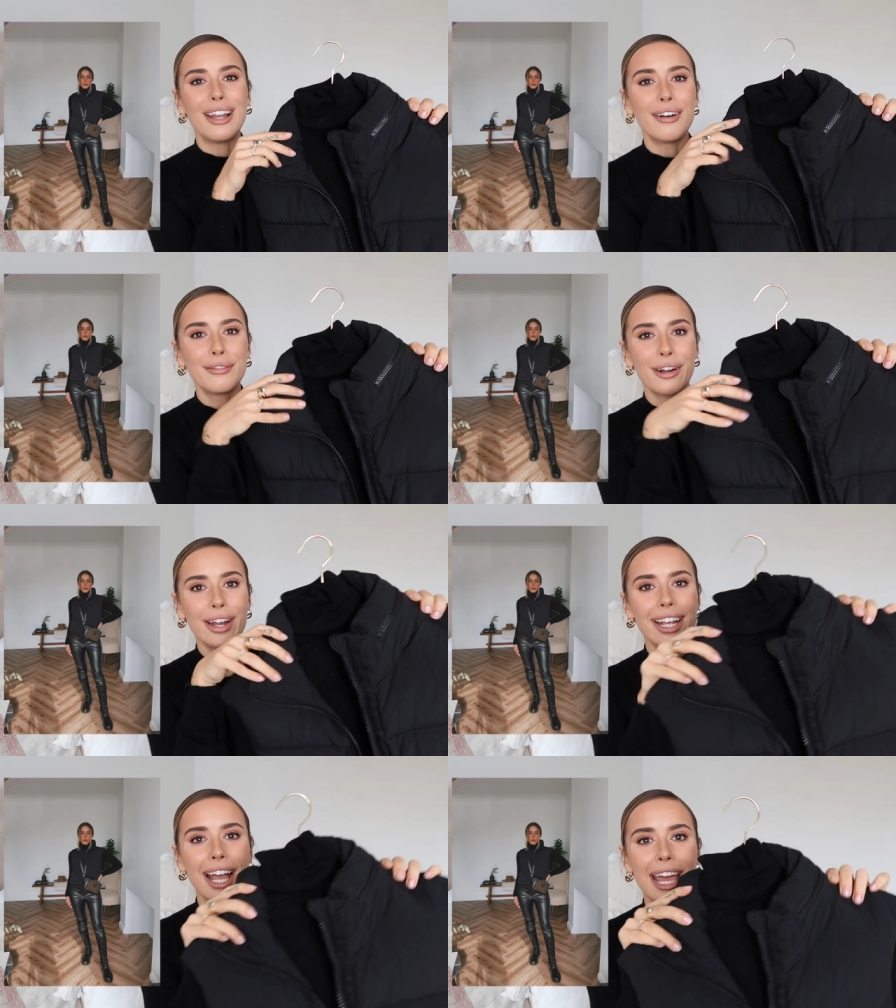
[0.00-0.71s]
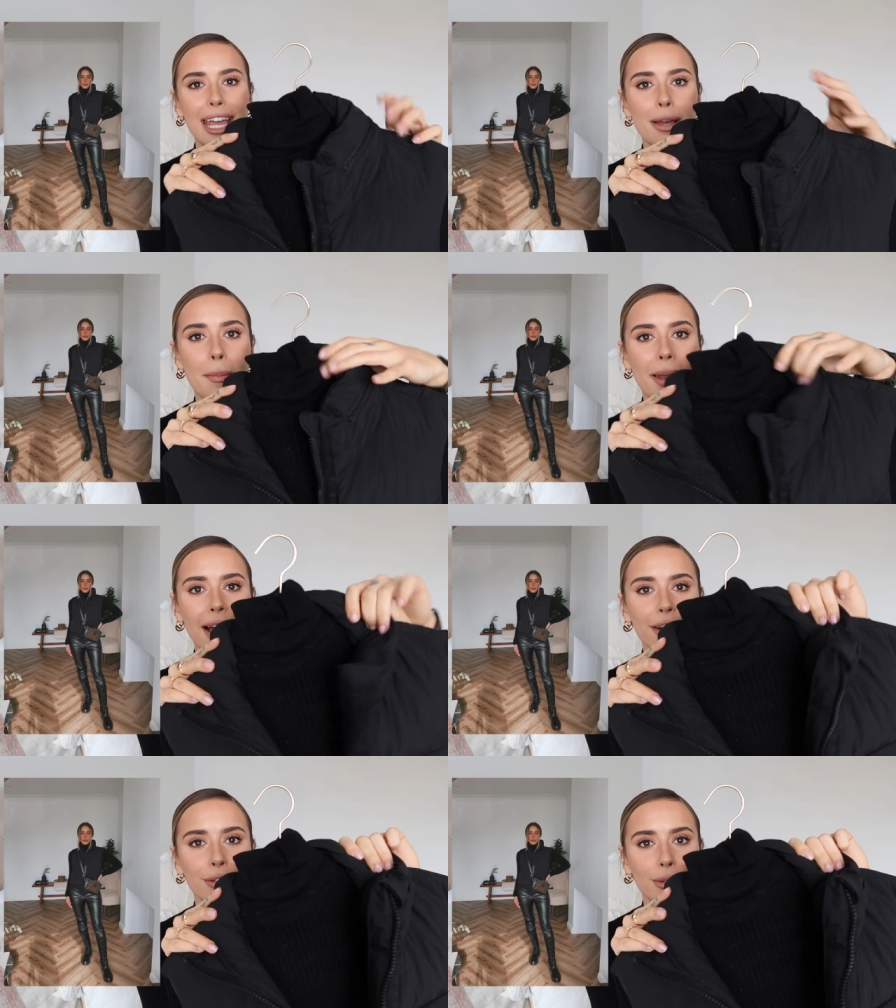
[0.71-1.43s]
I love wearing a
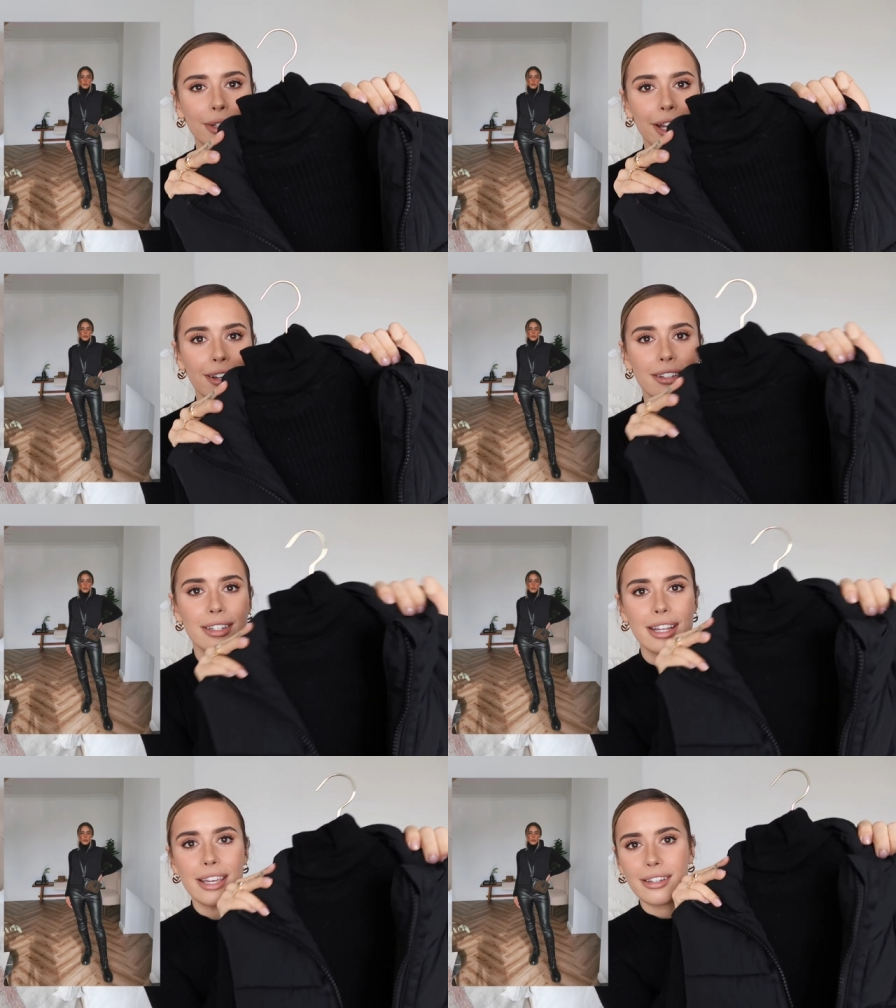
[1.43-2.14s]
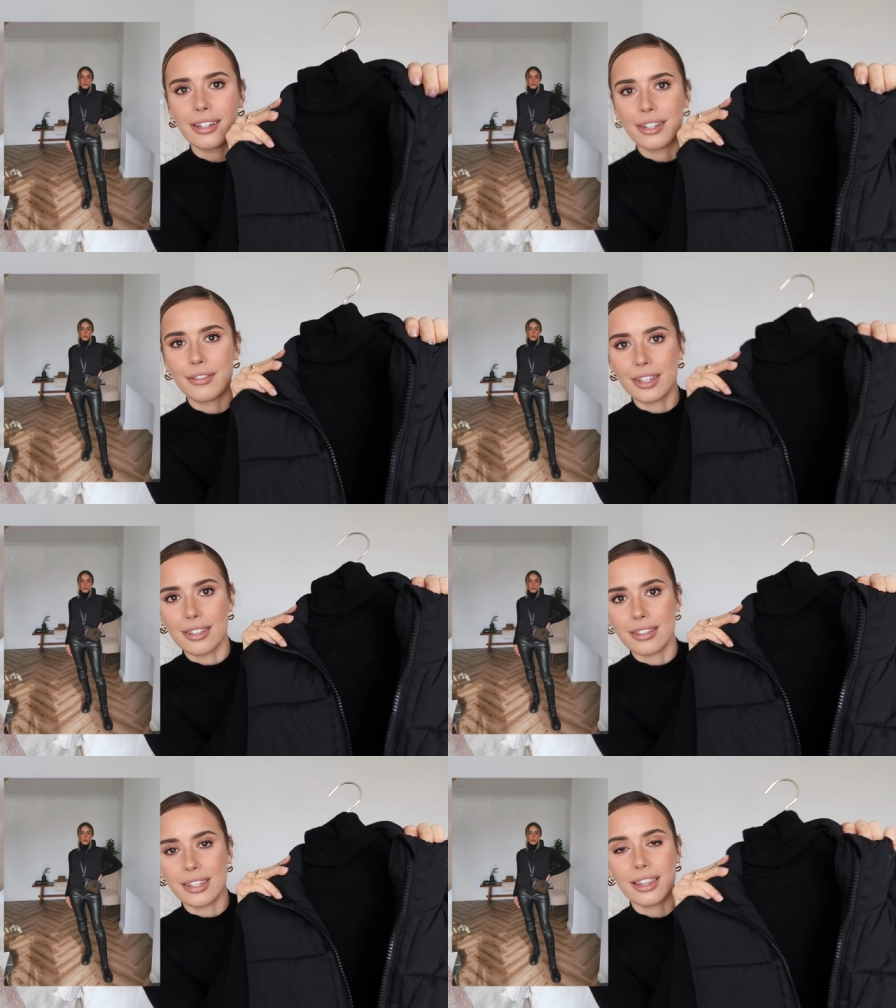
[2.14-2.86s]
black roll neck underneath. I don't know if you
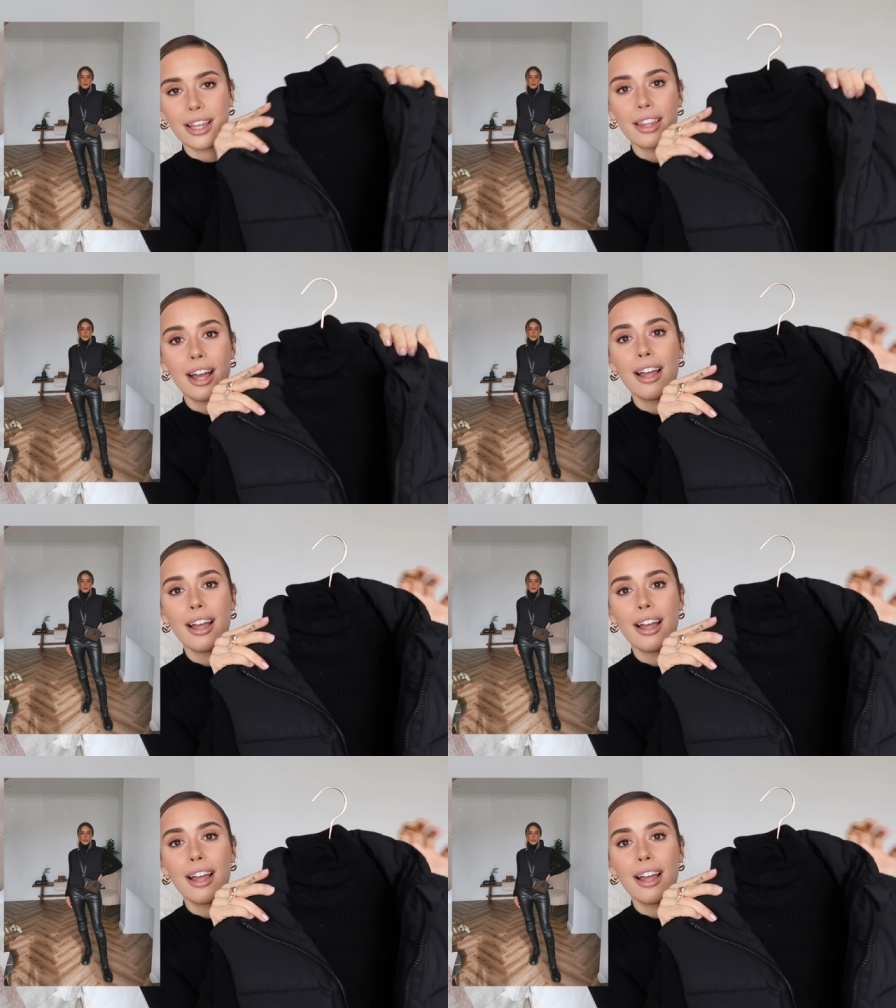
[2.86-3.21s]
can see that there.